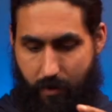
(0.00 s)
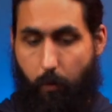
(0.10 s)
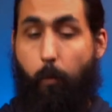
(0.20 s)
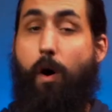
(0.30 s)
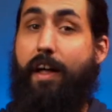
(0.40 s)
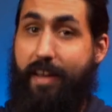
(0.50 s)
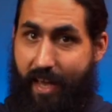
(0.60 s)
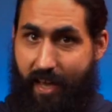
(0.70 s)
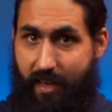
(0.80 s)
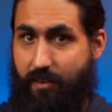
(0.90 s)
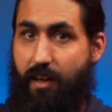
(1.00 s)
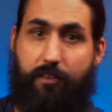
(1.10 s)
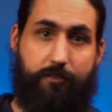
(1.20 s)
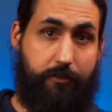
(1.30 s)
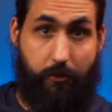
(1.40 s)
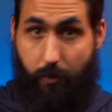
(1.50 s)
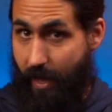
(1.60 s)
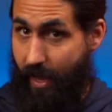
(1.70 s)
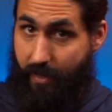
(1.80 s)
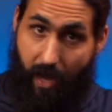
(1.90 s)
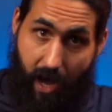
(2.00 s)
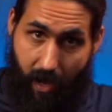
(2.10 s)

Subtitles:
1 and 2 and